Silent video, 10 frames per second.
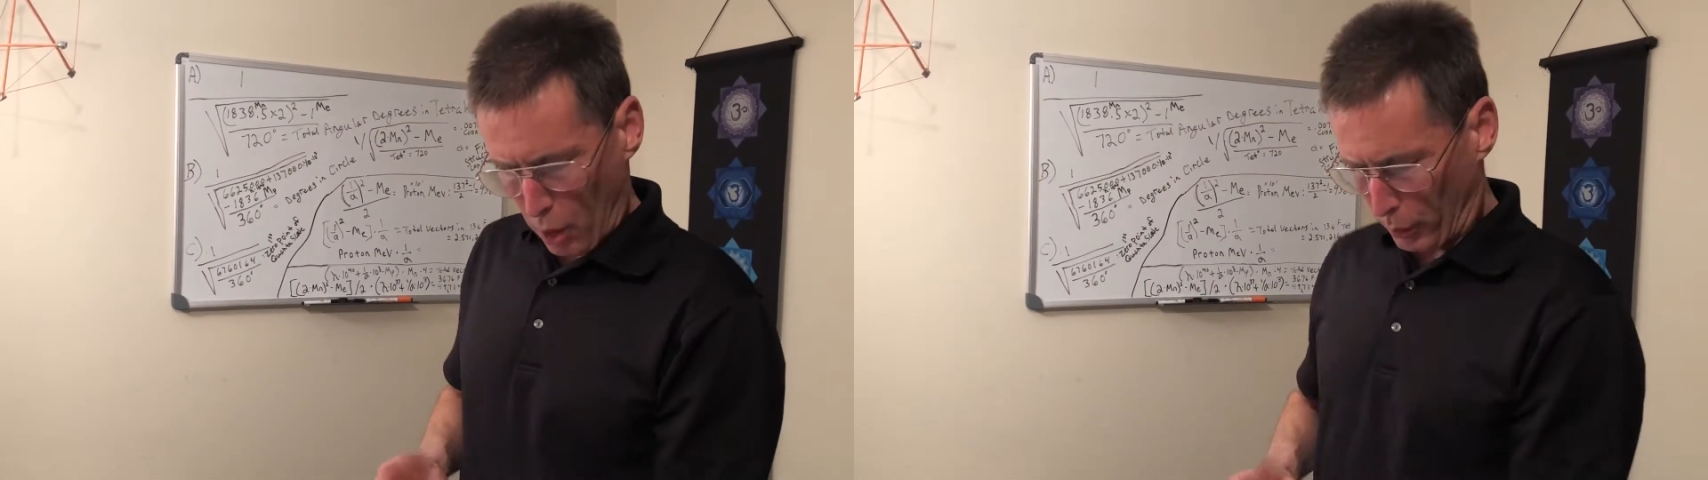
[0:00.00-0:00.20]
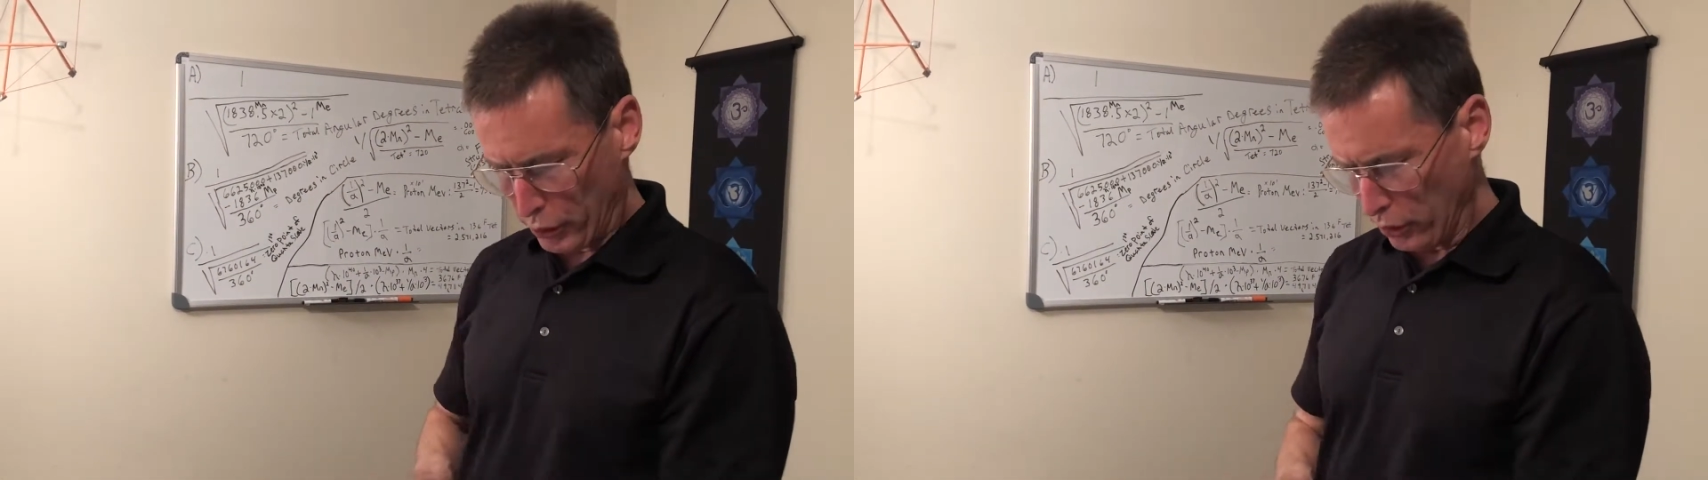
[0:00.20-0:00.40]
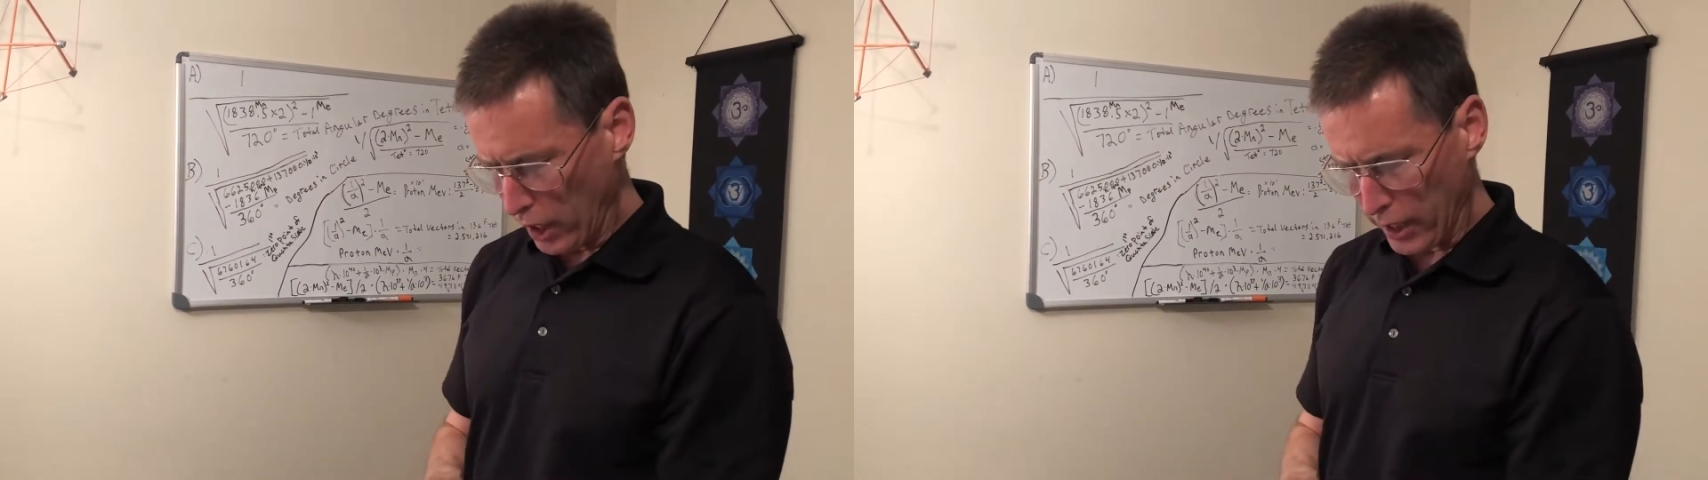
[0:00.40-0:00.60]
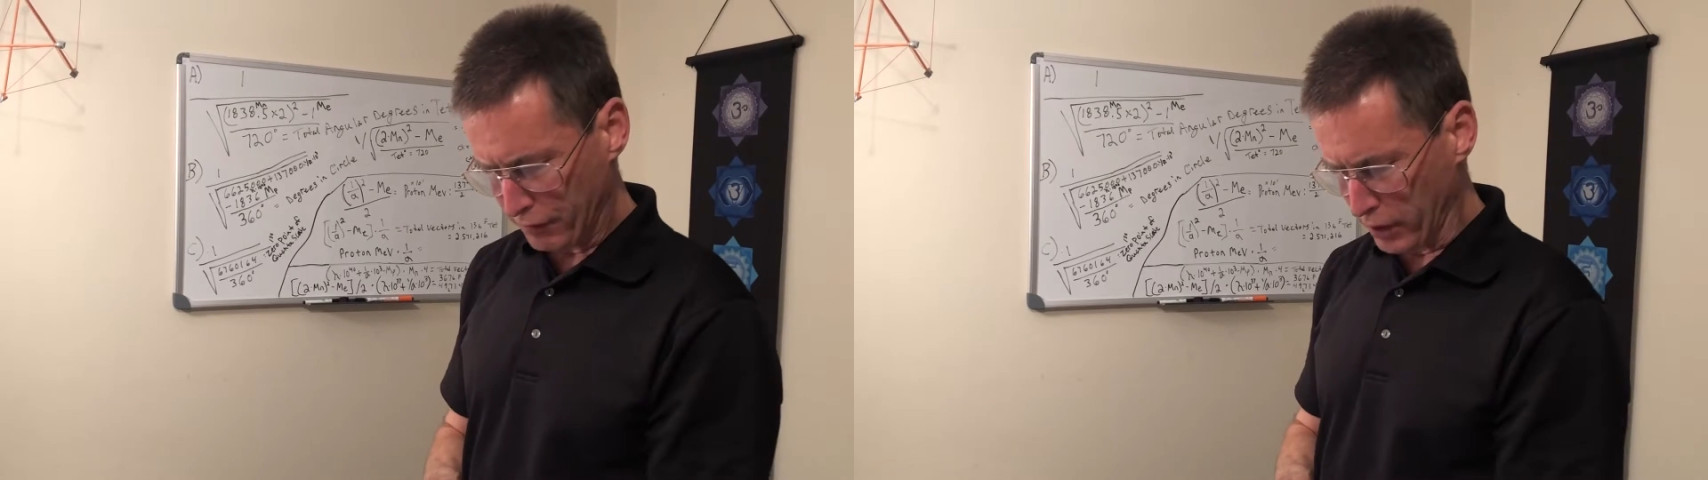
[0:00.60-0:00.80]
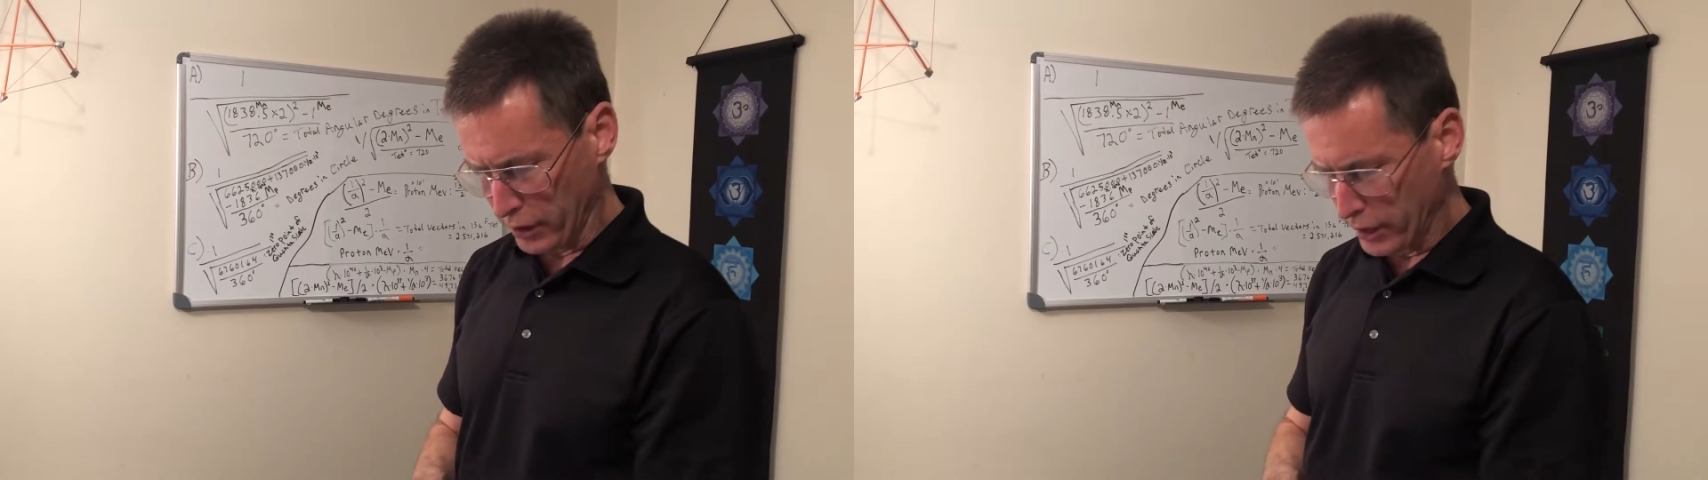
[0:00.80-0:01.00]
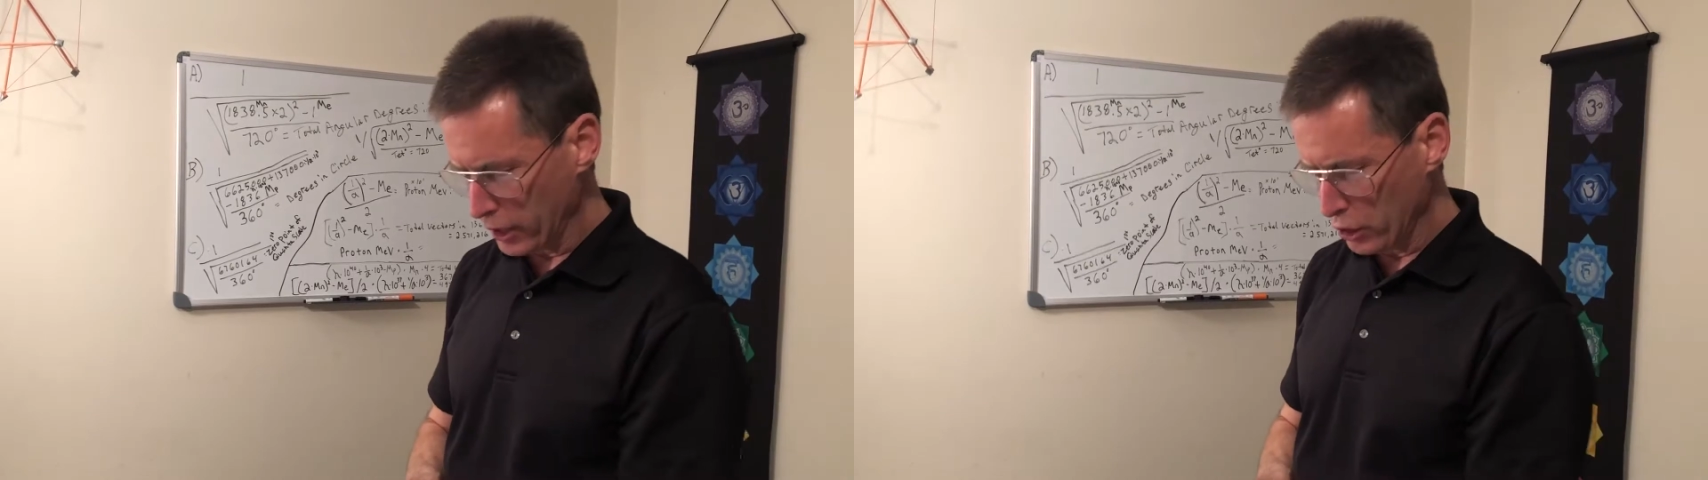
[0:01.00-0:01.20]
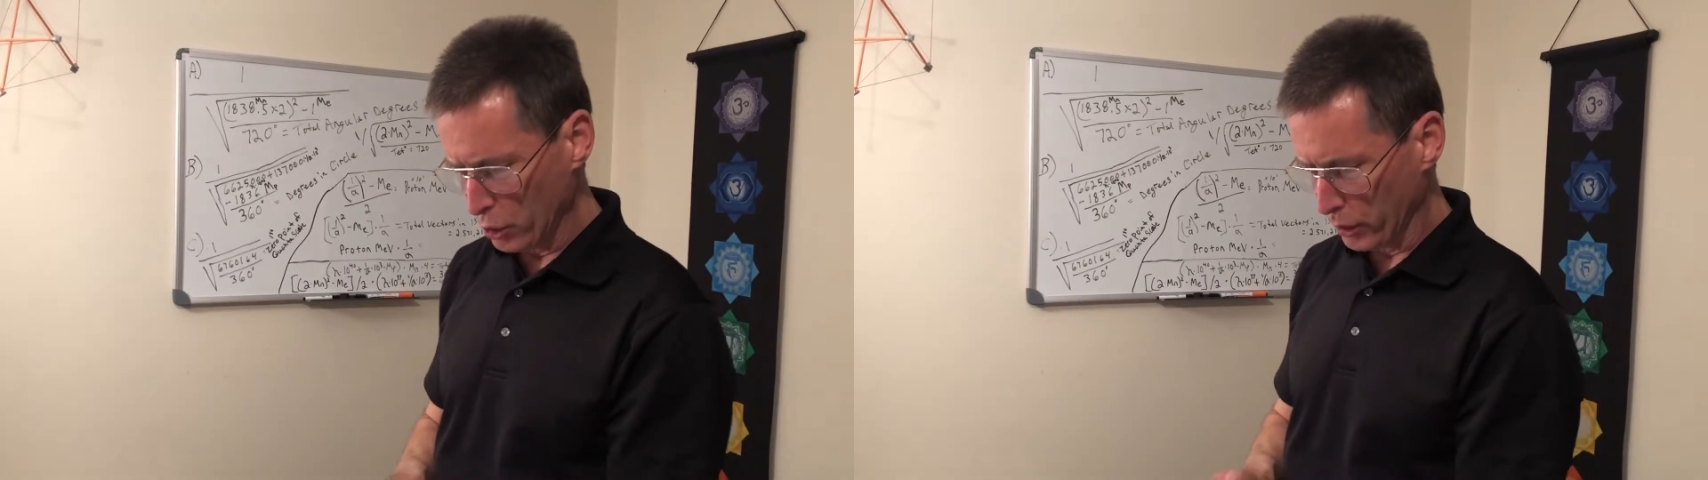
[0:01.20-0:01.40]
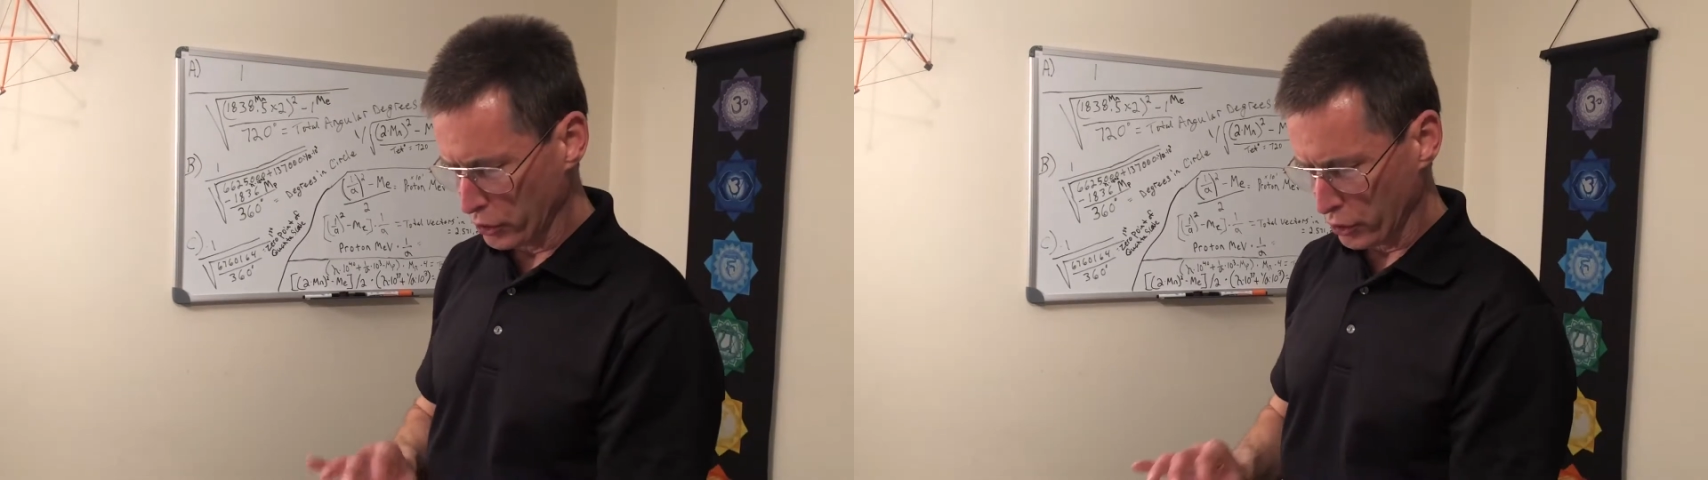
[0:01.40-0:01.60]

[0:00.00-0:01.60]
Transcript: We do not have continuous